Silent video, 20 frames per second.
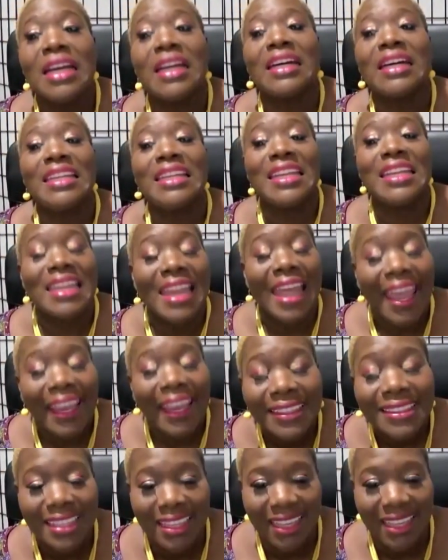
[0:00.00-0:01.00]

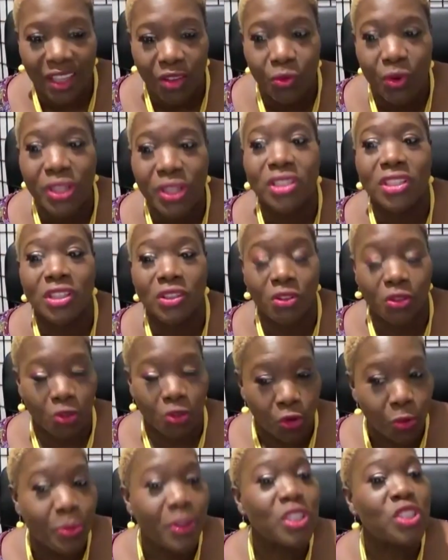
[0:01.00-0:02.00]
connecting with the
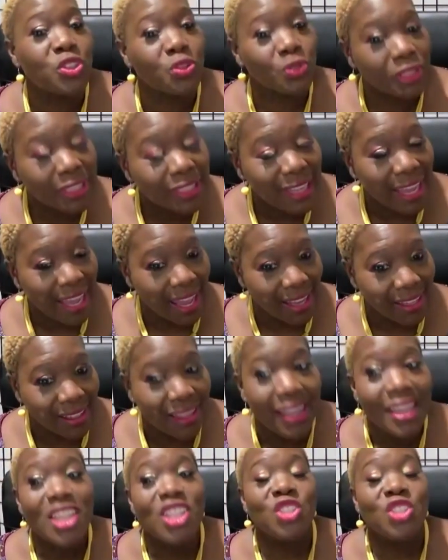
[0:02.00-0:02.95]
group in Trinidad